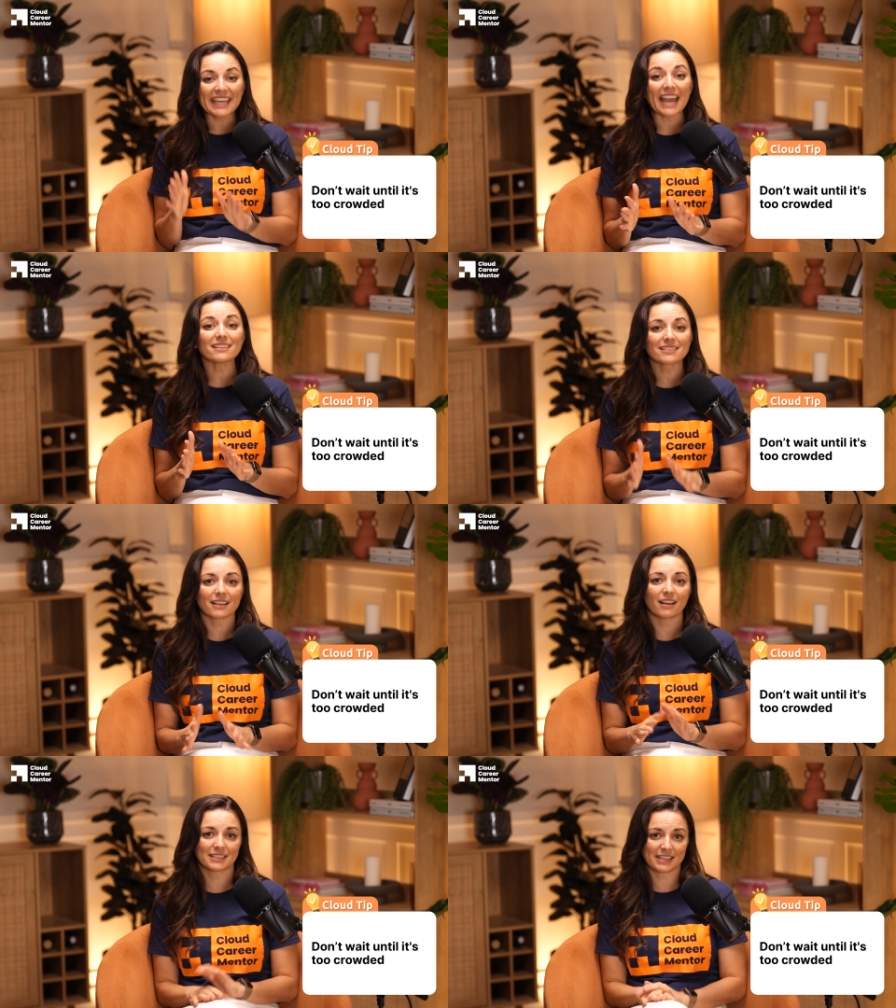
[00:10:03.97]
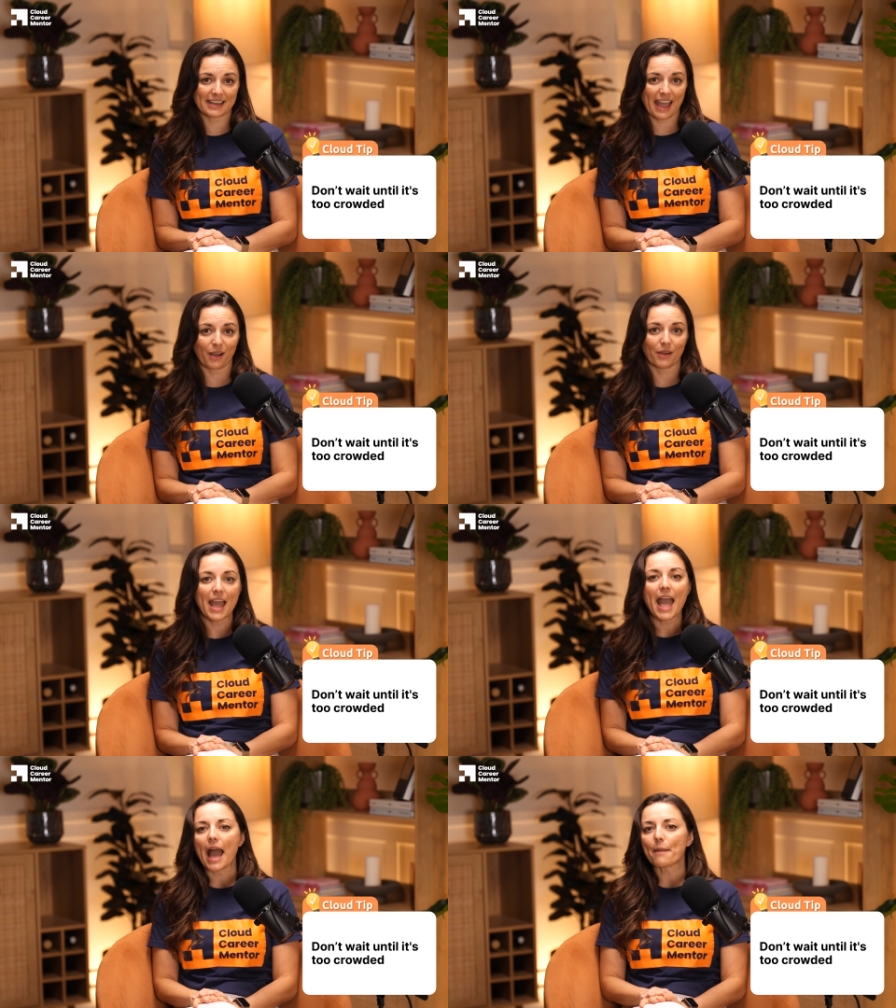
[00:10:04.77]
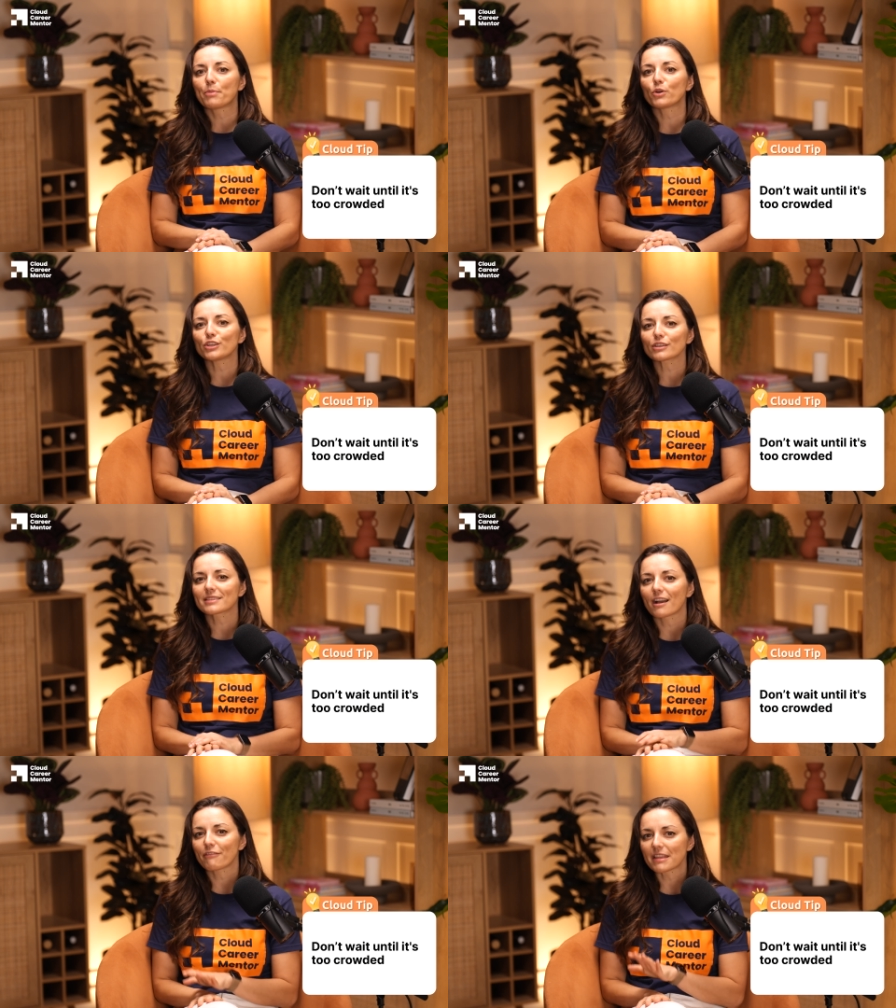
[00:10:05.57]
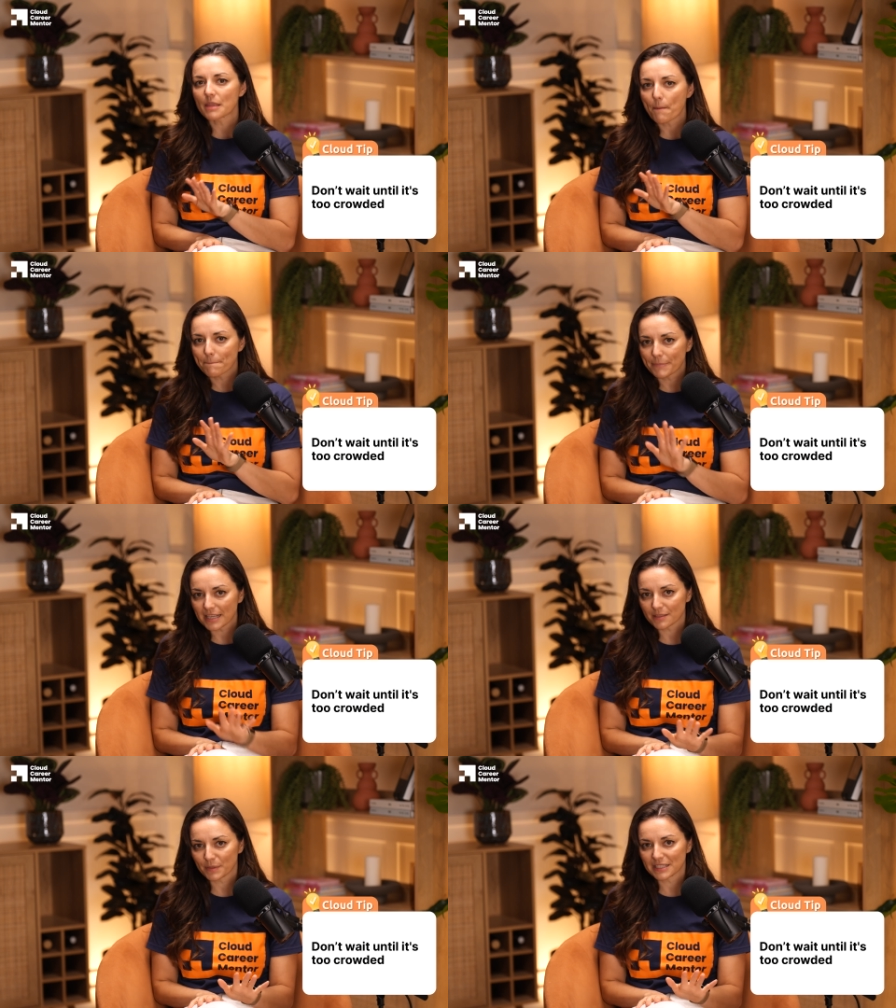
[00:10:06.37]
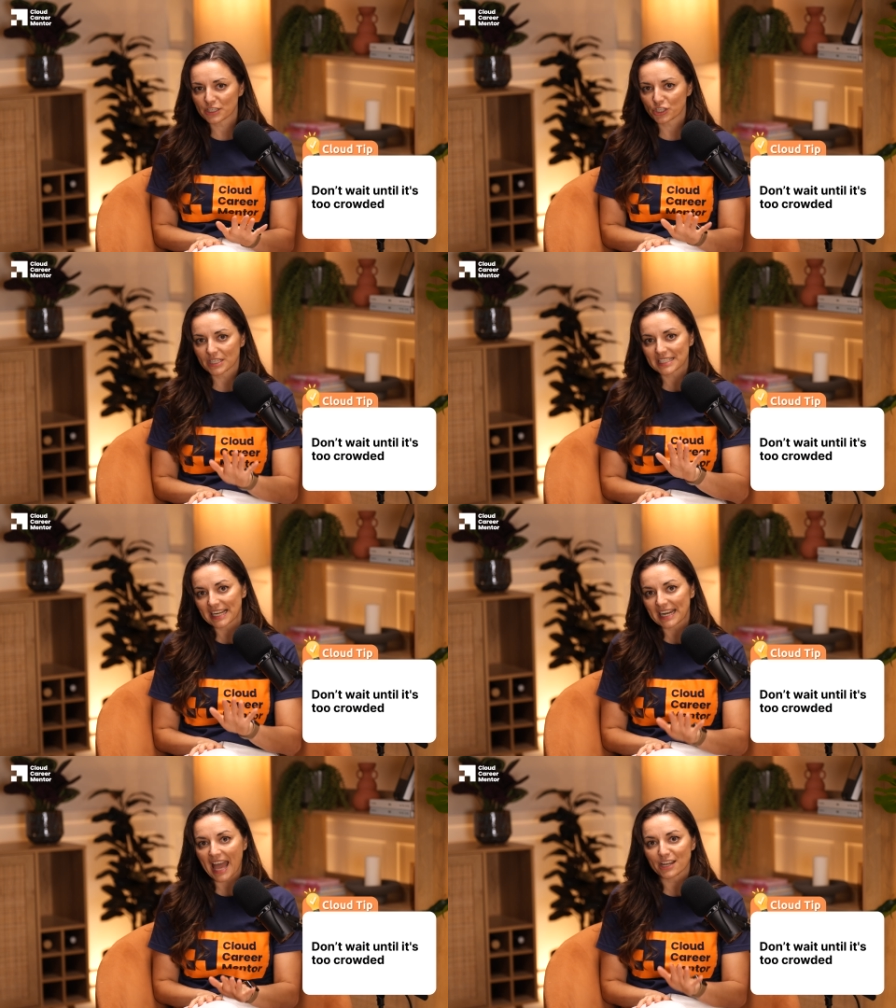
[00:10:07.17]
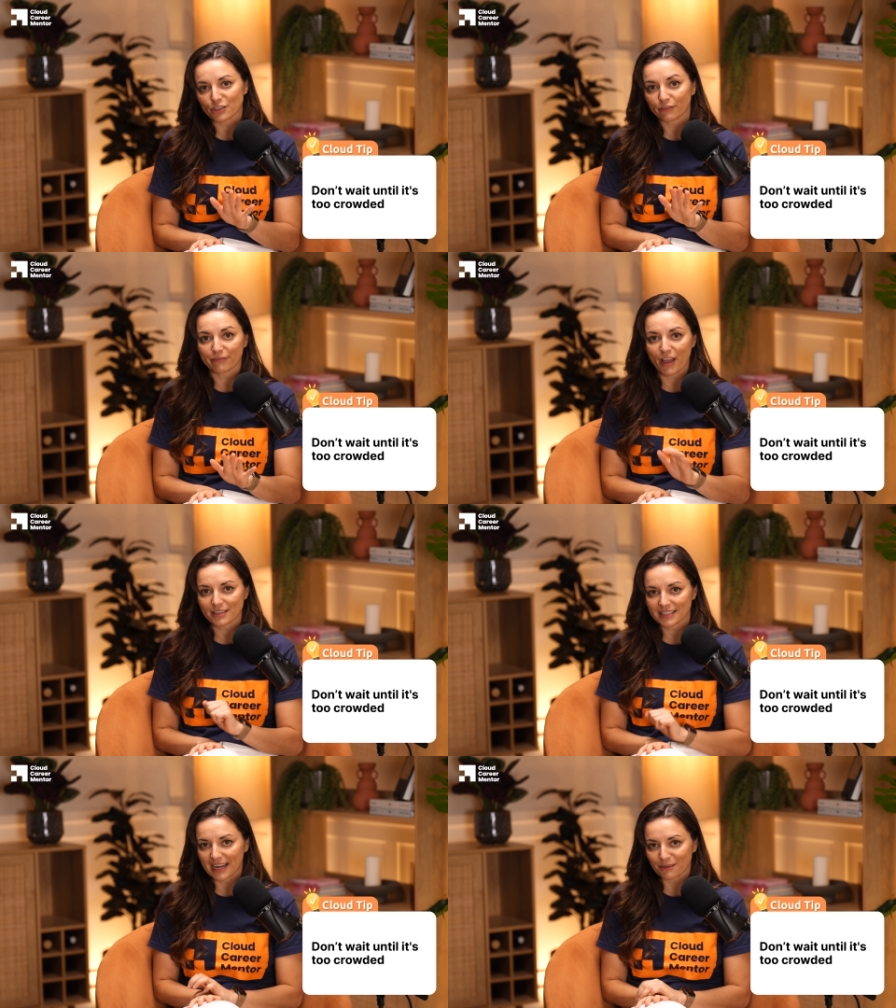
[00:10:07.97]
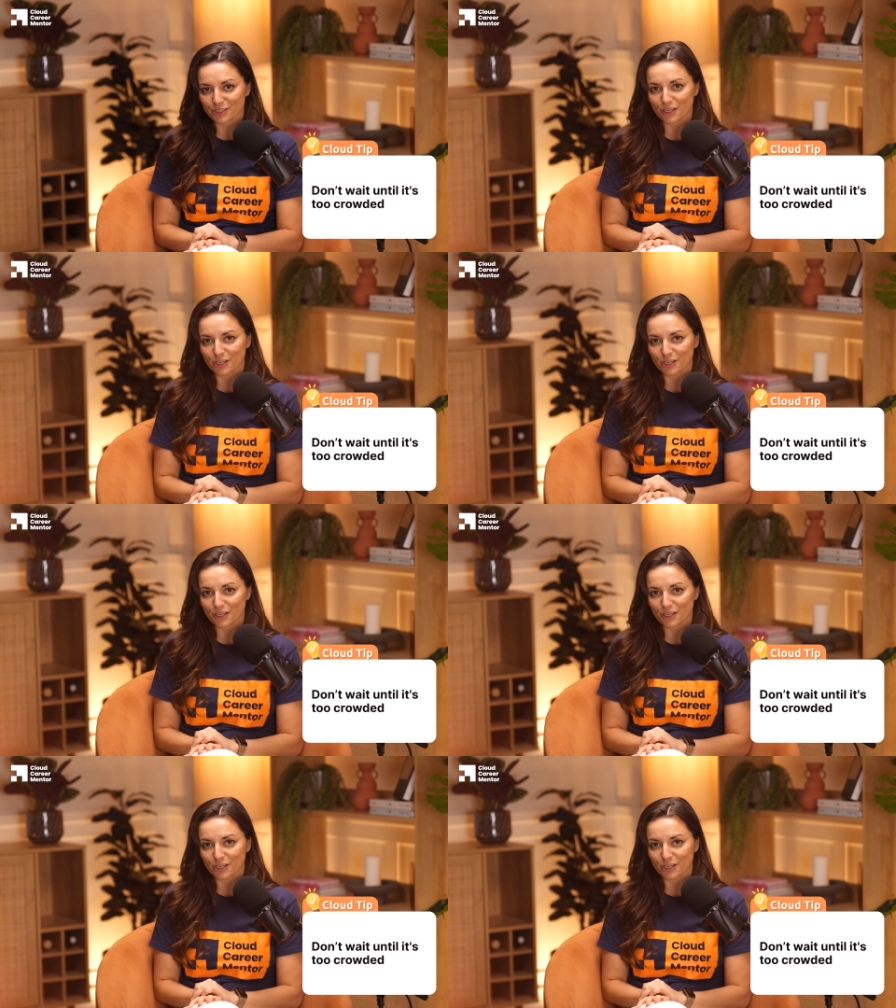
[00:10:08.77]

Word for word: Get started now and put yourself in the best position to land your first cloud